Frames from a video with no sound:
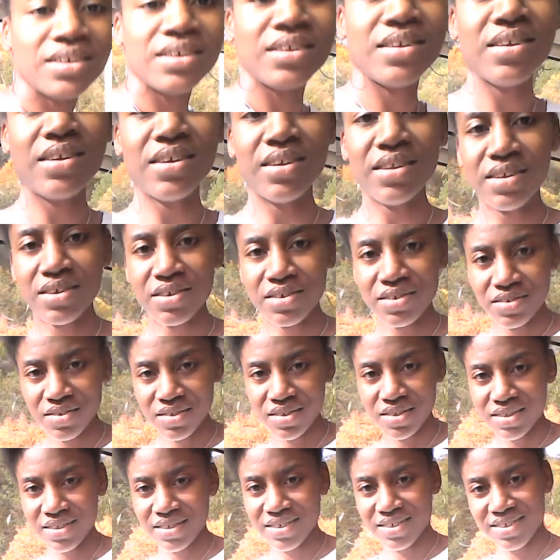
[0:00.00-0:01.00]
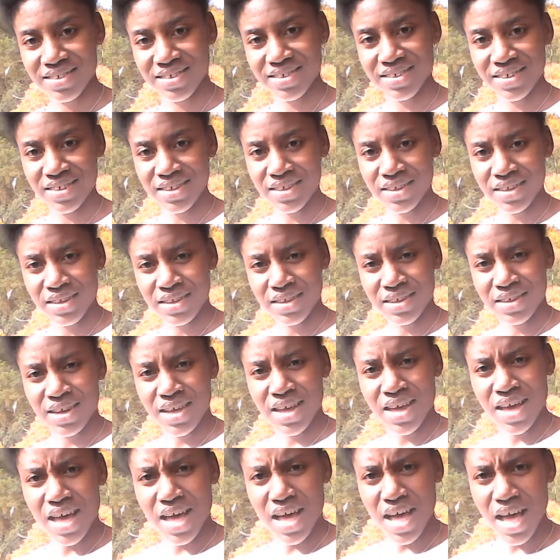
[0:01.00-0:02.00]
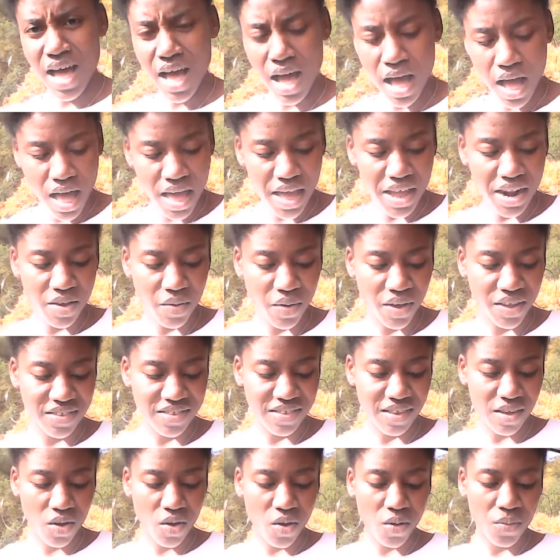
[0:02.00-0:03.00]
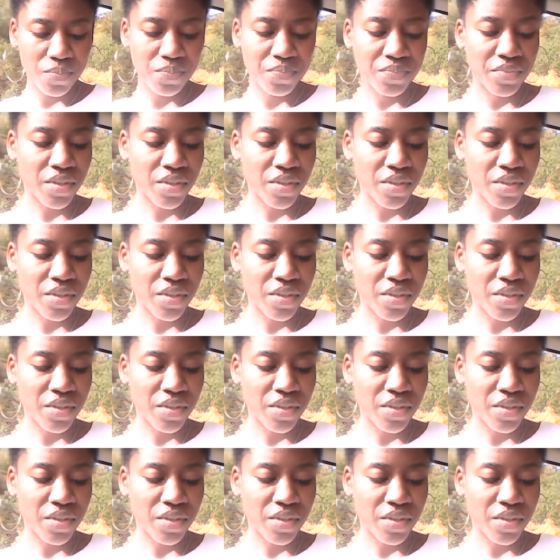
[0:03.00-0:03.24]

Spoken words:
you know? Anyway, so...